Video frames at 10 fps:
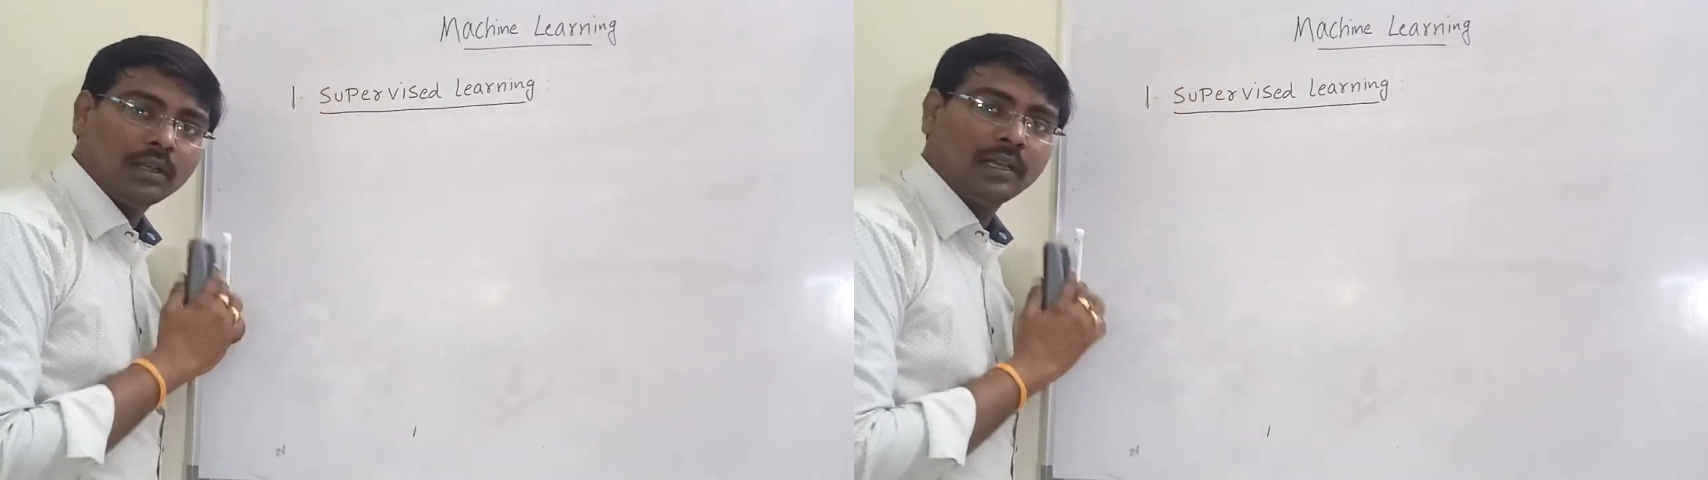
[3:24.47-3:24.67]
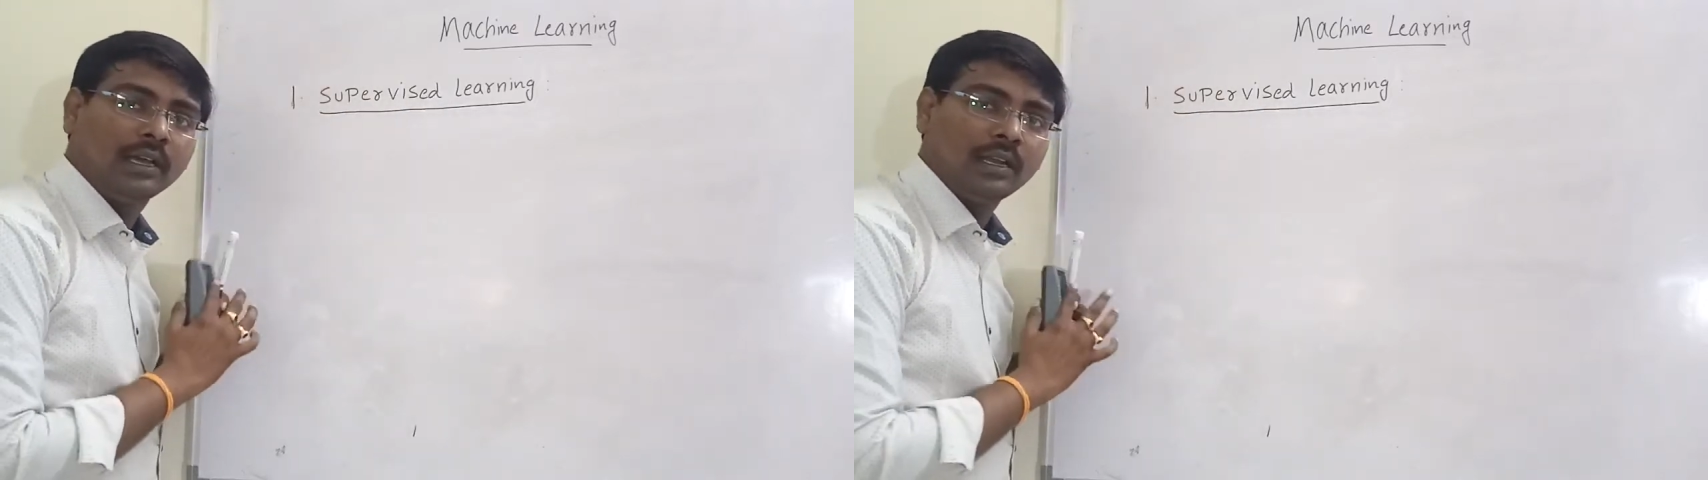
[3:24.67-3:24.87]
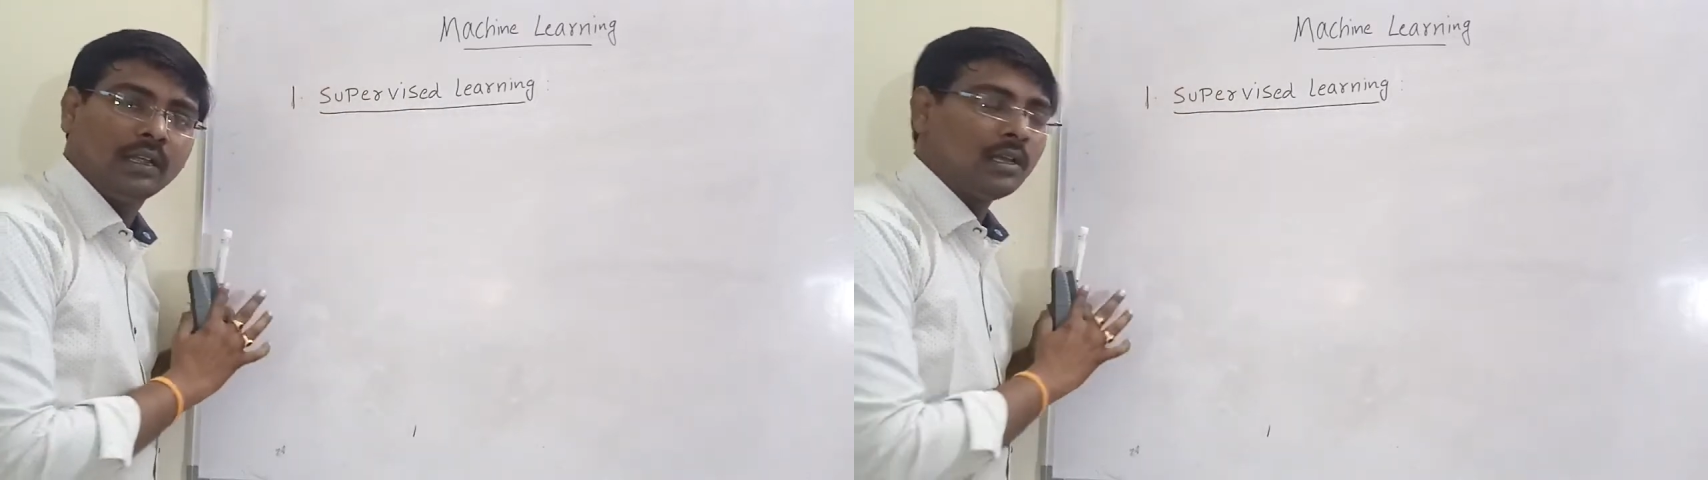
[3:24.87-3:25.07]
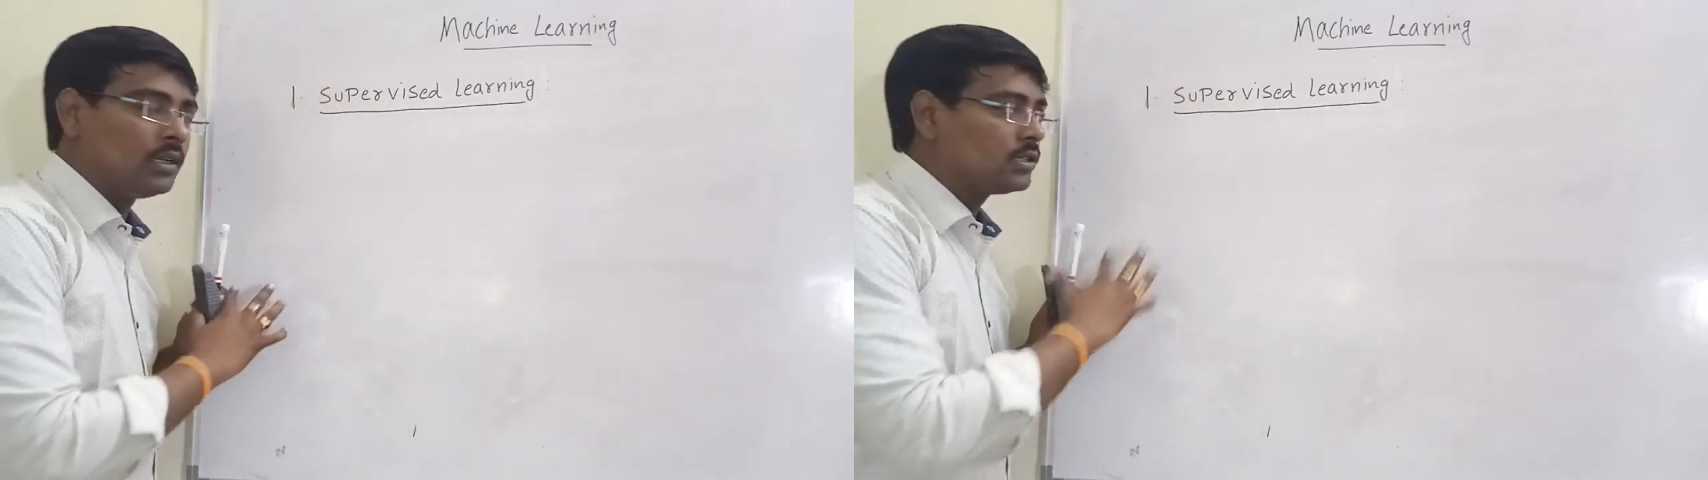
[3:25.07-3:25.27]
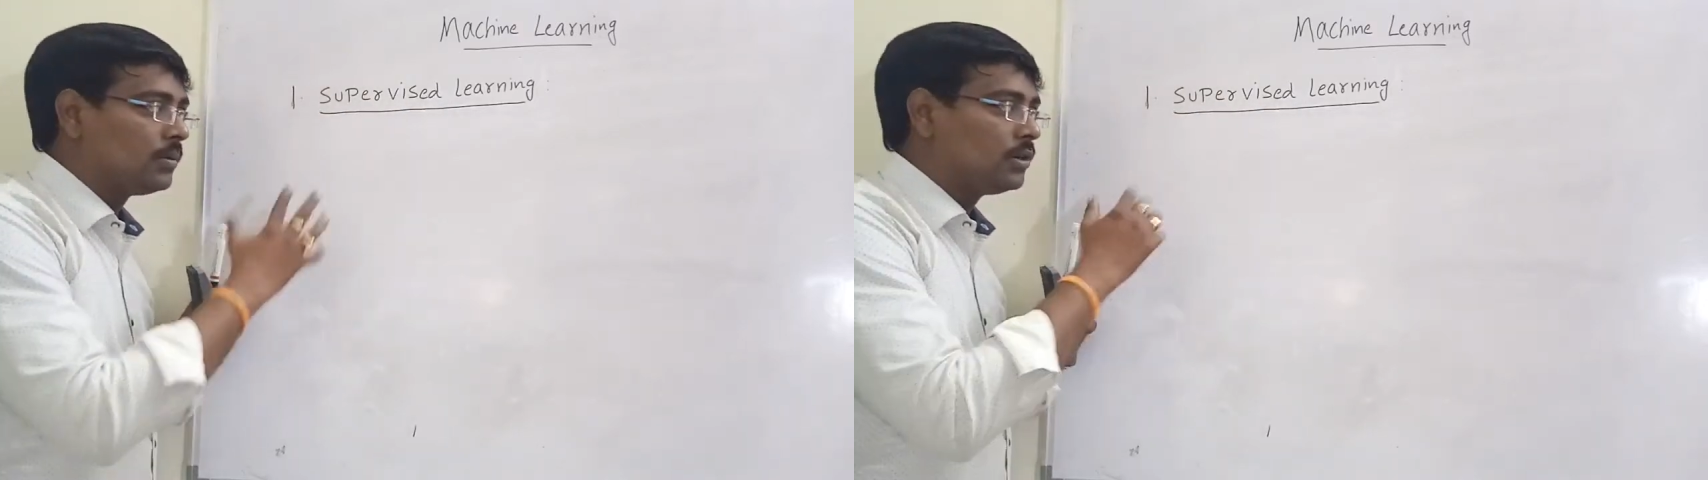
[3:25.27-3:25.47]
Here
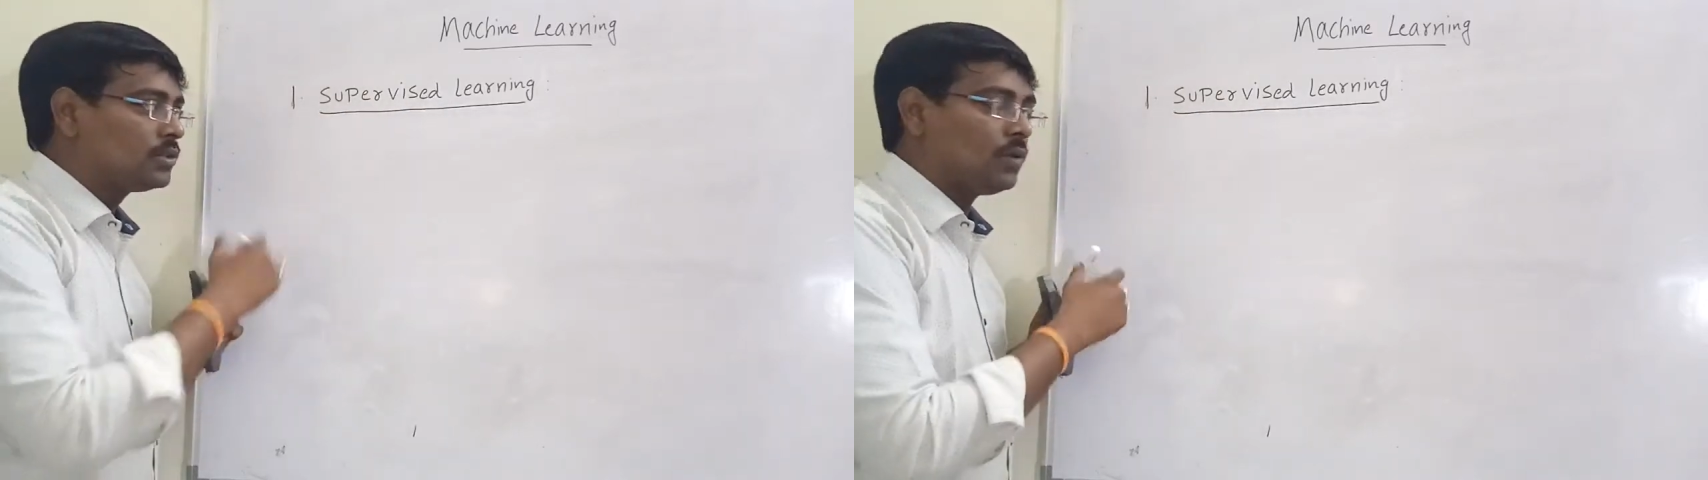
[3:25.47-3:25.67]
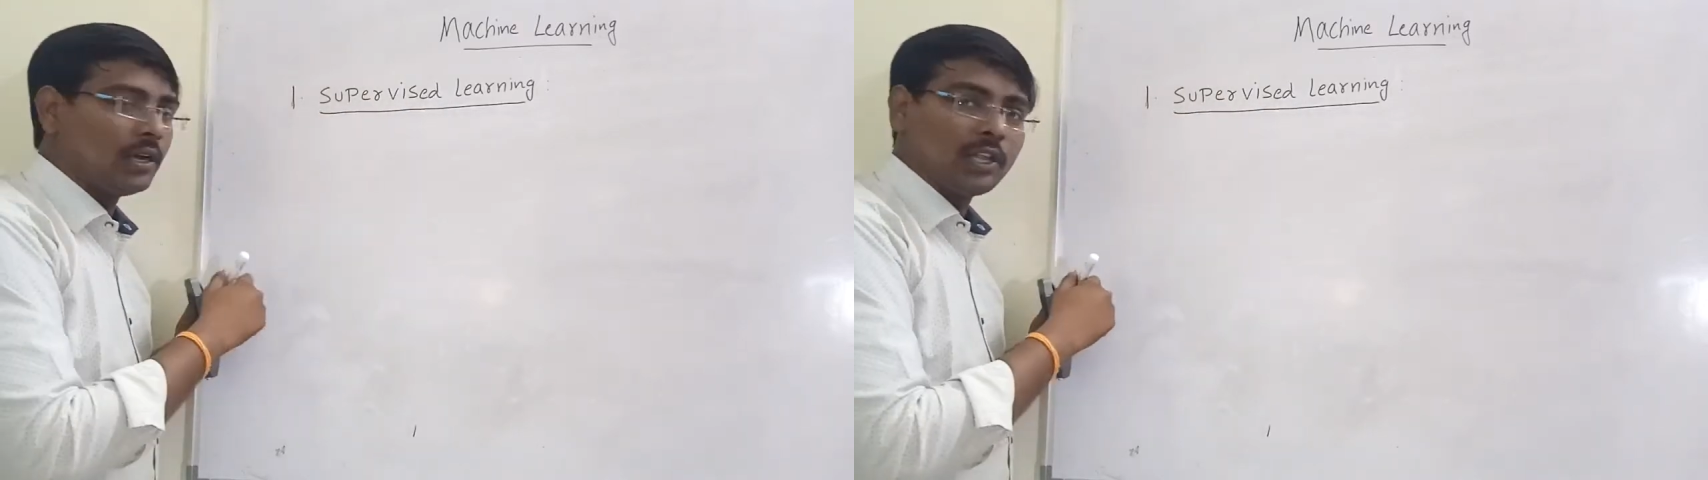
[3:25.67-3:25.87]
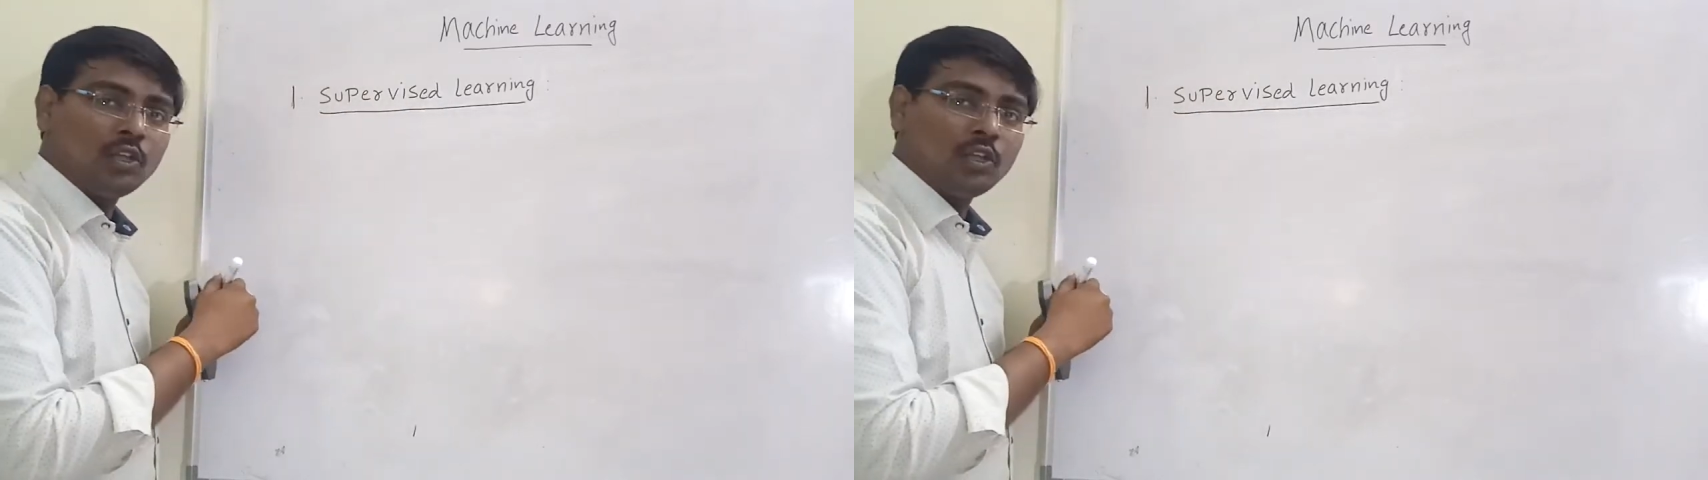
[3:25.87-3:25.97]
suppose what do